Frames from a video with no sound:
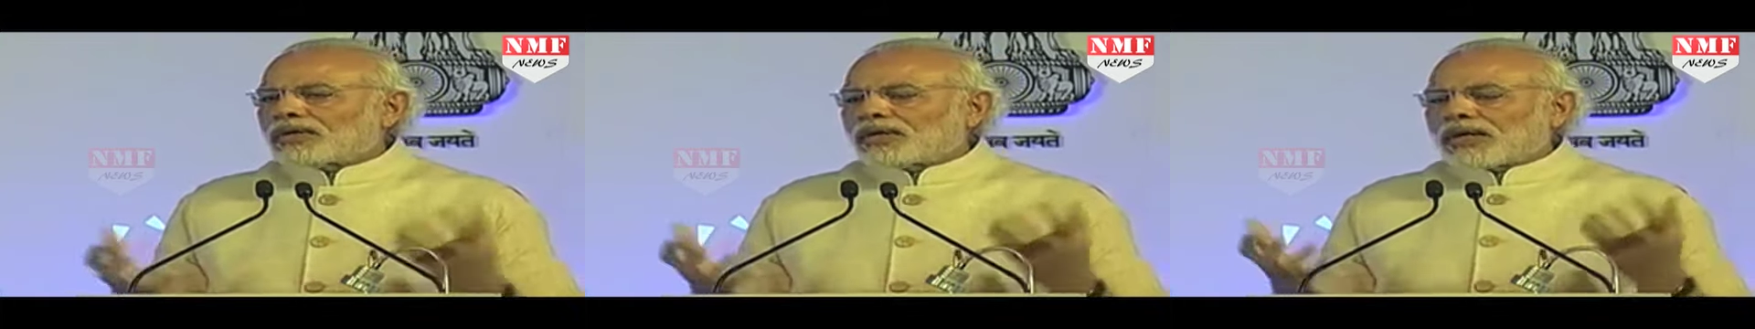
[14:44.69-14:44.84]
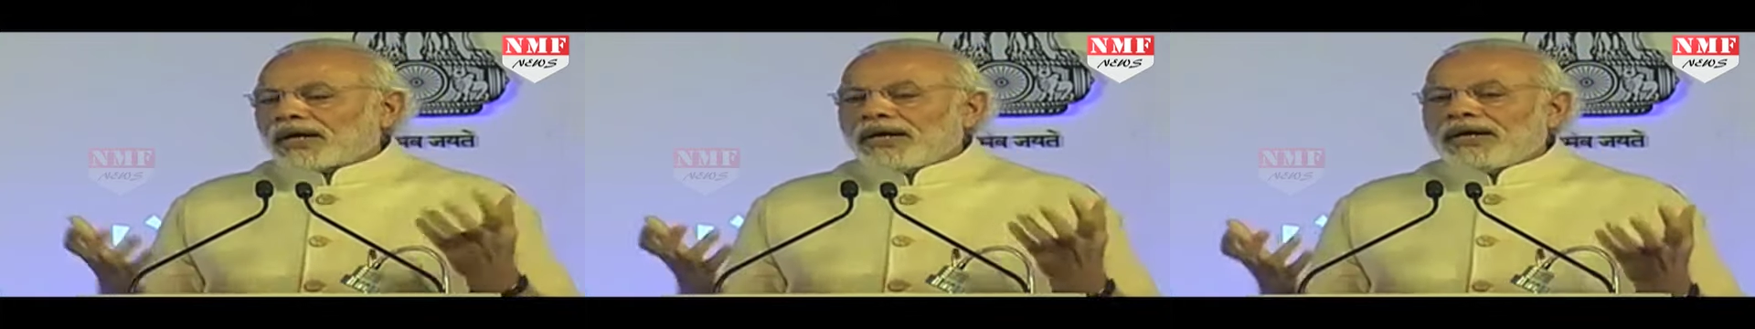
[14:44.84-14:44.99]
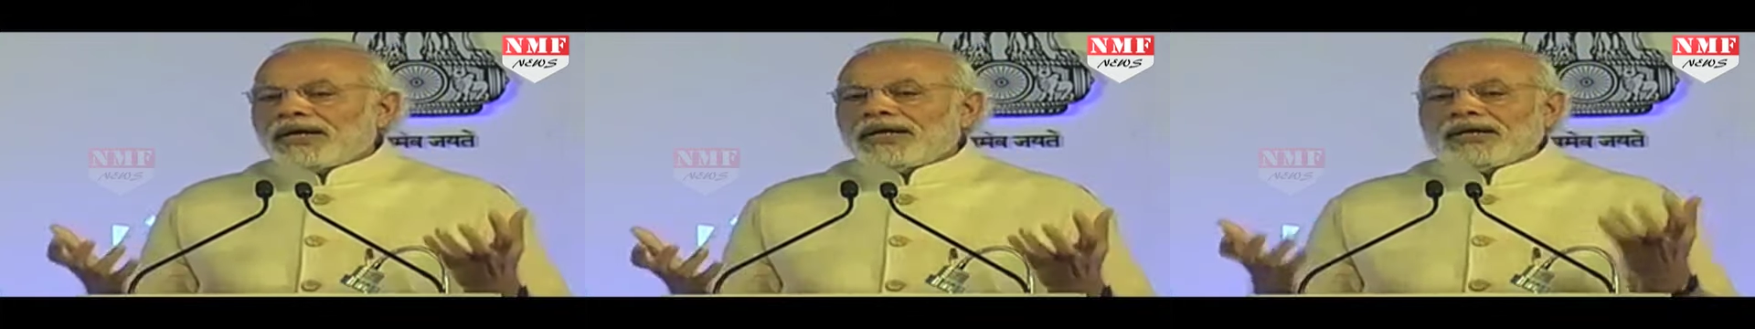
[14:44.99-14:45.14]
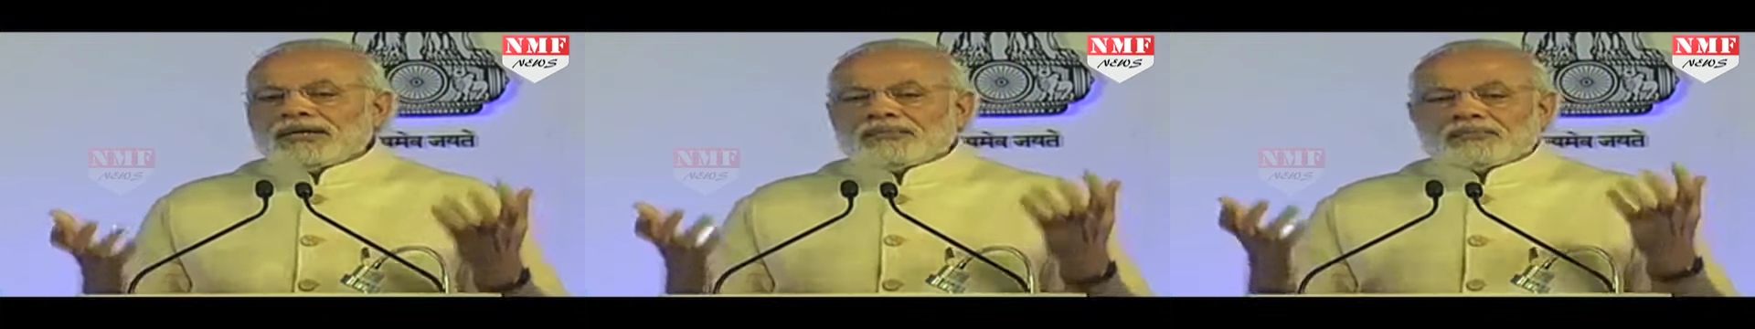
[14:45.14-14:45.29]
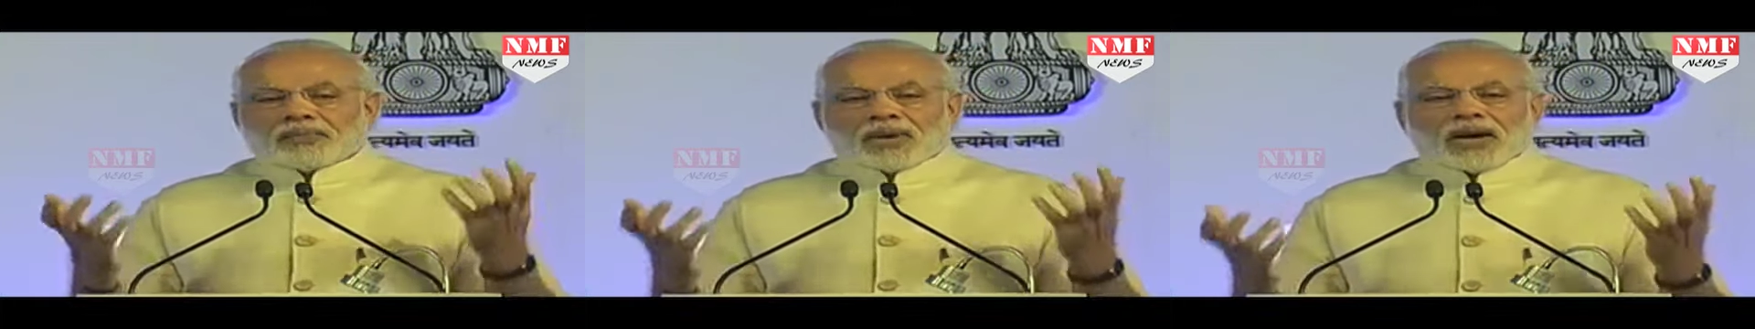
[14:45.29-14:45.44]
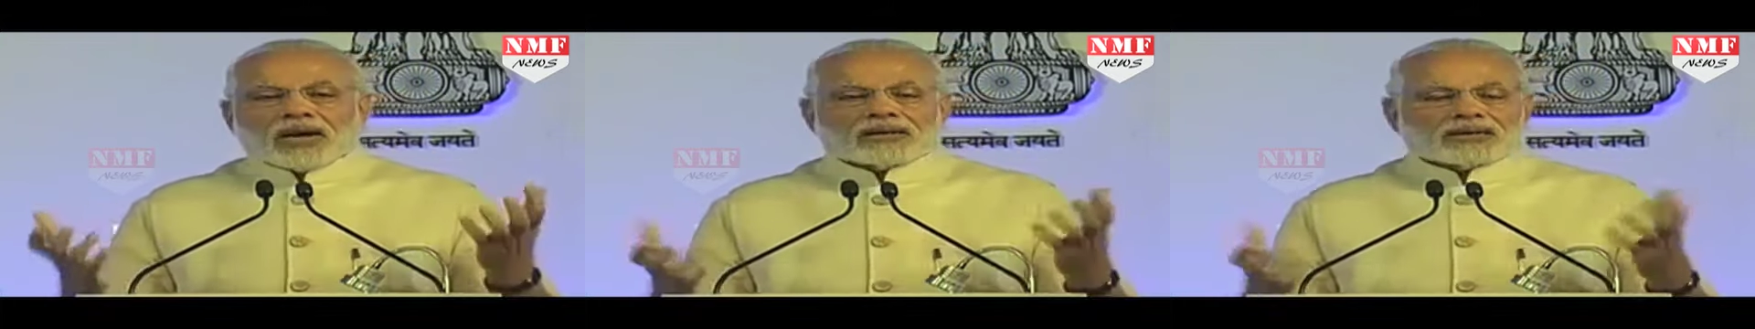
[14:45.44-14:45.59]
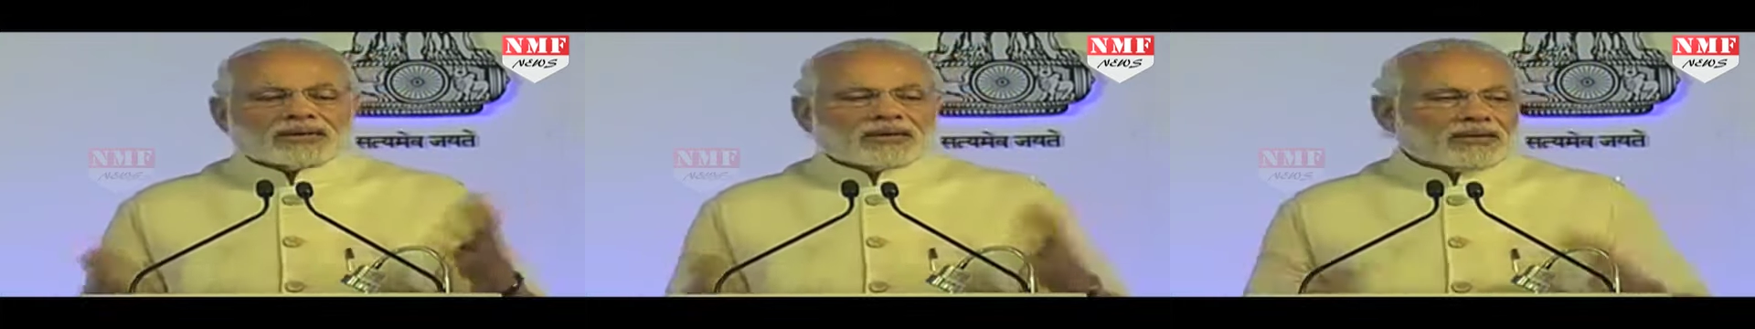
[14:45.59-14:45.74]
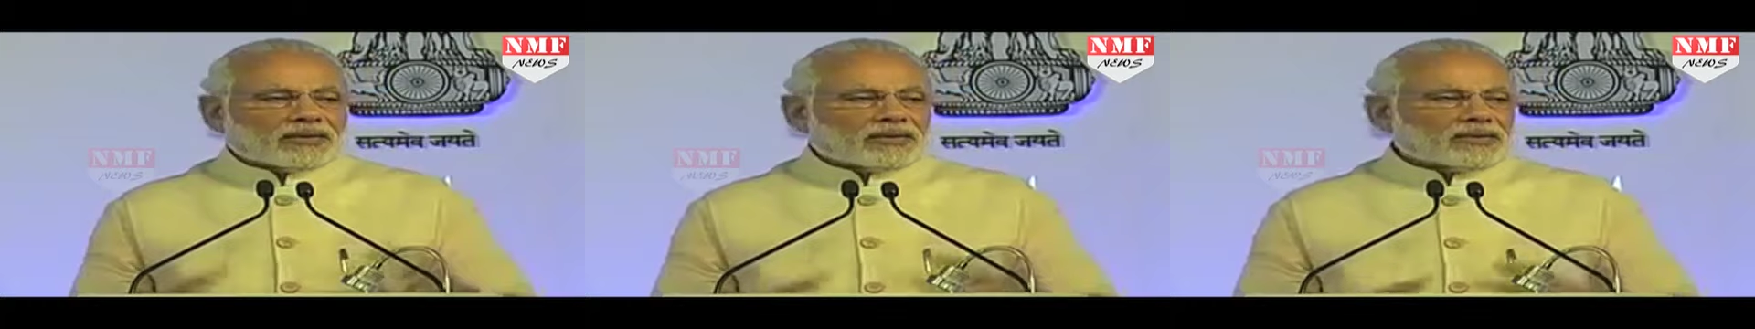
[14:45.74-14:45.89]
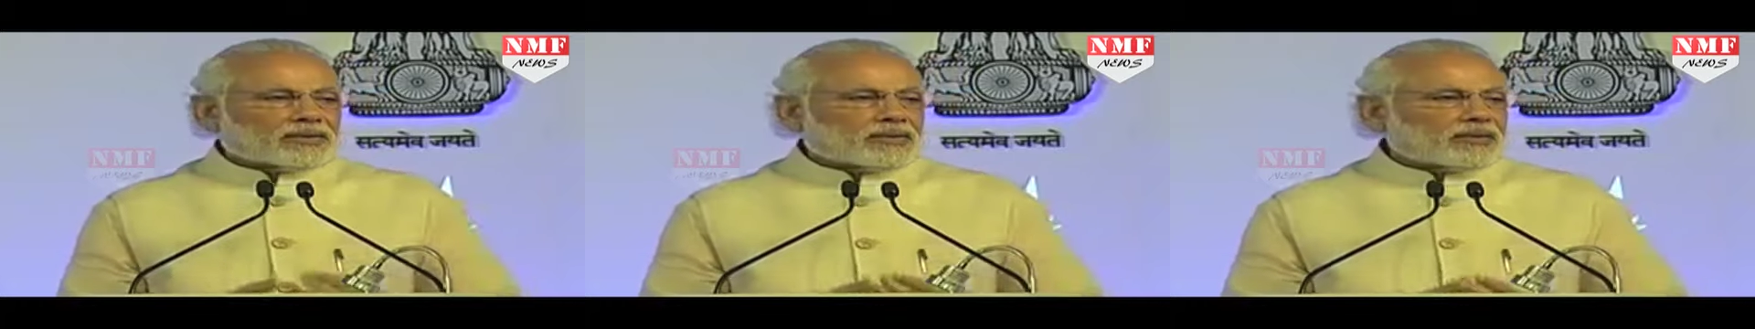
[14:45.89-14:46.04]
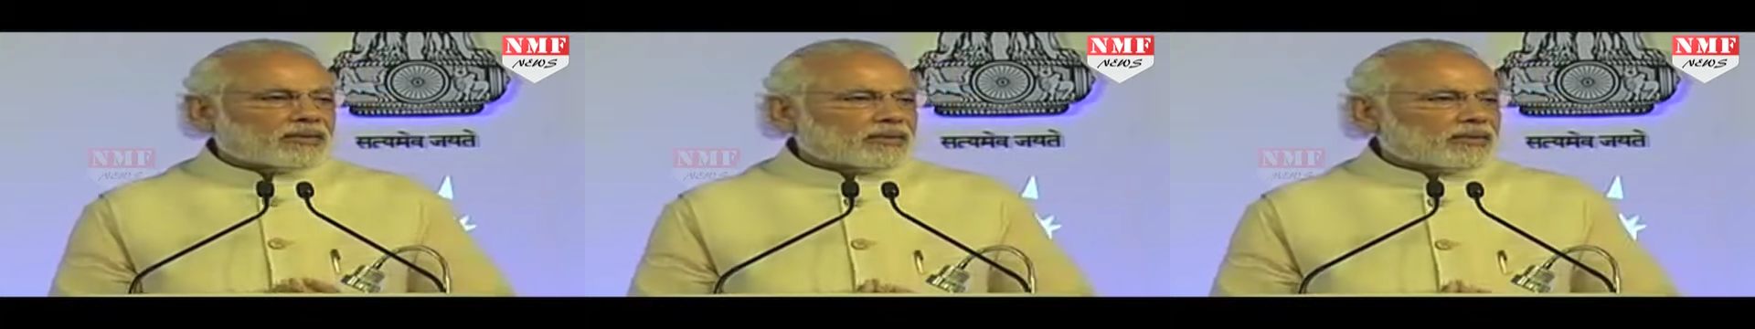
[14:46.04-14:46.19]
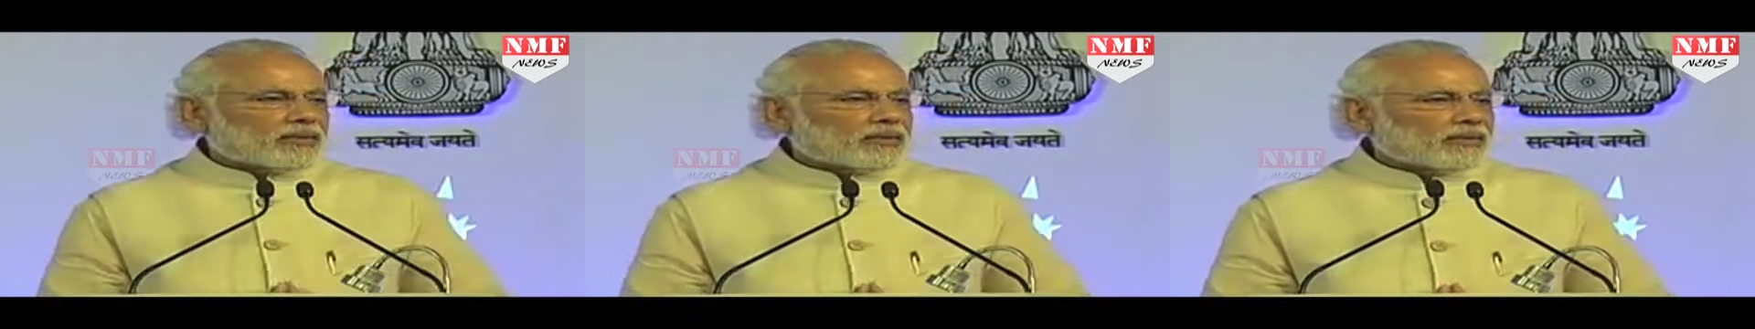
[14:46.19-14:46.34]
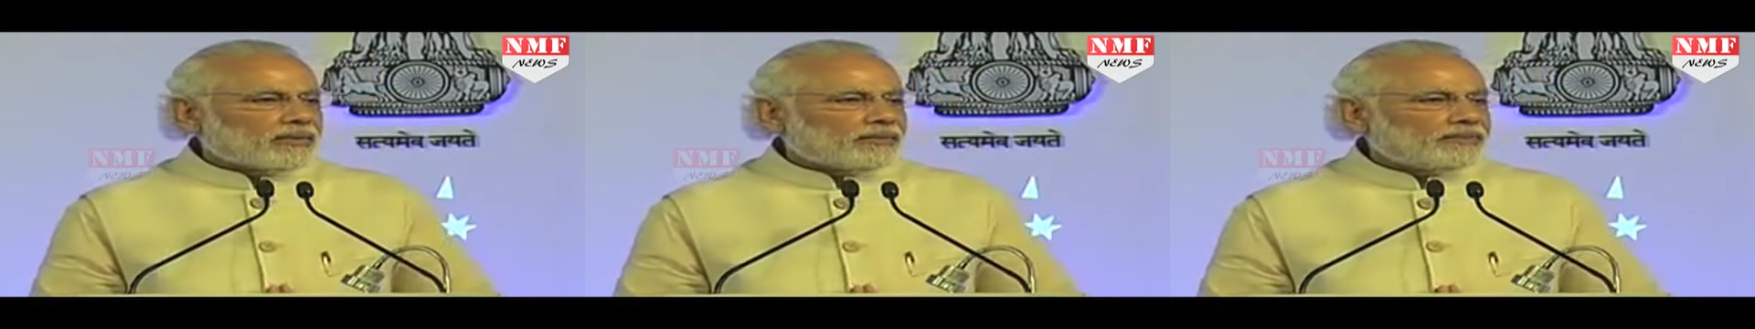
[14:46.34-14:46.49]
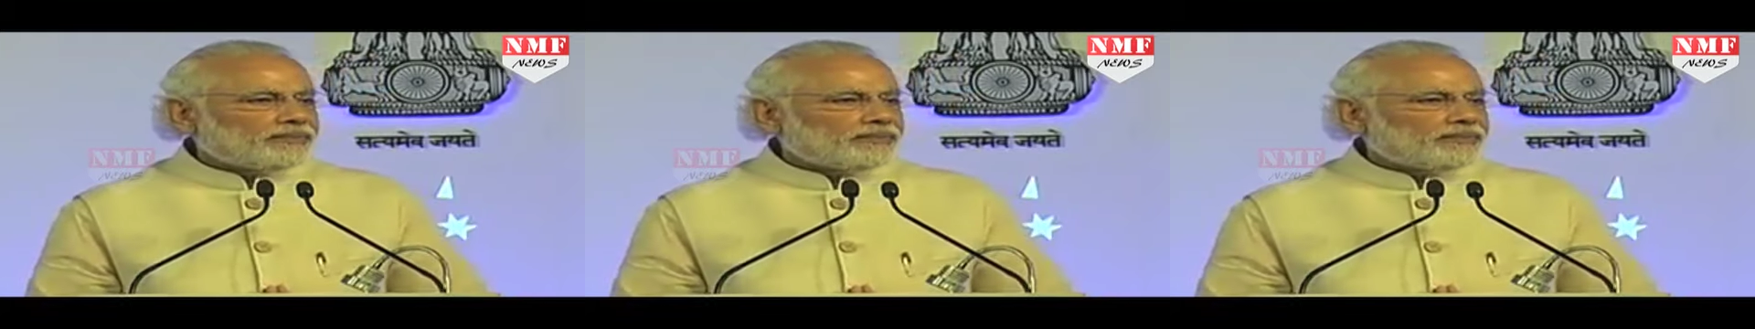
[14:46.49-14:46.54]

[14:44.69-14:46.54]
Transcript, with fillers: trading partners.